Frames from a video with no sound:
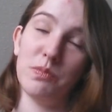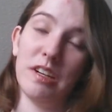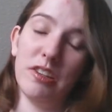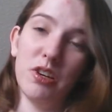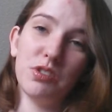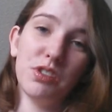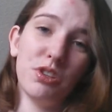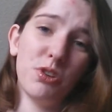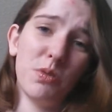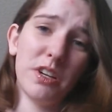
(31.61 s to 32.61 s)
But those of you
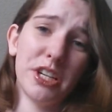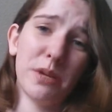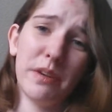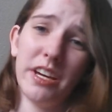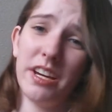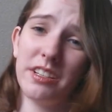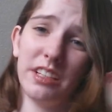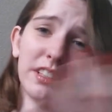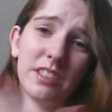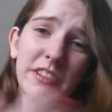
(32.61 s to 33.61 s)
who don't watch anime, hit
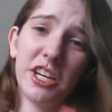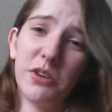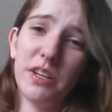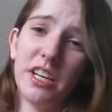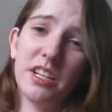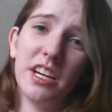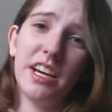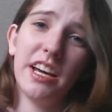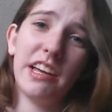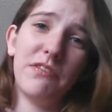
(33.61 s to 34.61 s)
click this video, and then
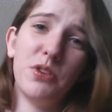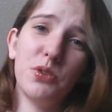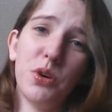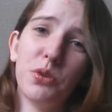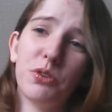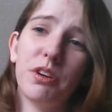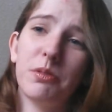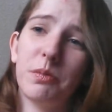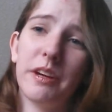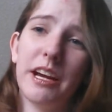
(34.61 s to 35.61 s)
if you don't agree
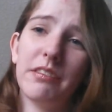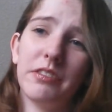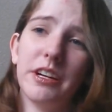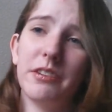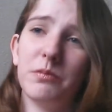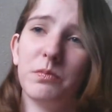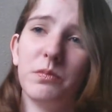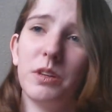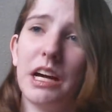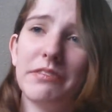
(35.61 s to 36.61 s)
with what
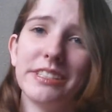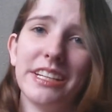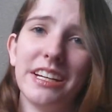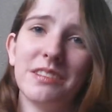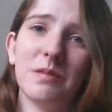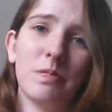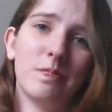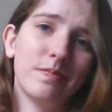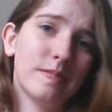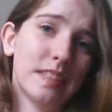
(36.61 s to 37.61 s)
I've seen,
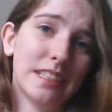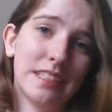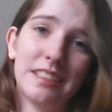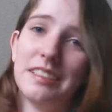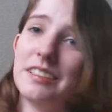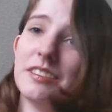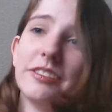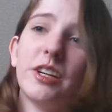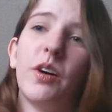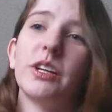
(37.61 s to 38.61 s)

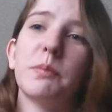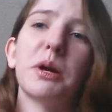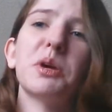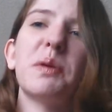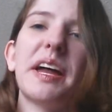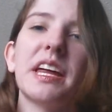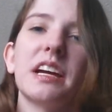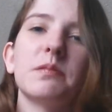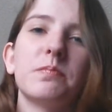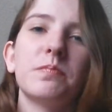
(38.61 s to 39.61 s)
go on your merry way
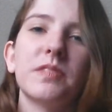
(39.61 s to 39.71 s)
then.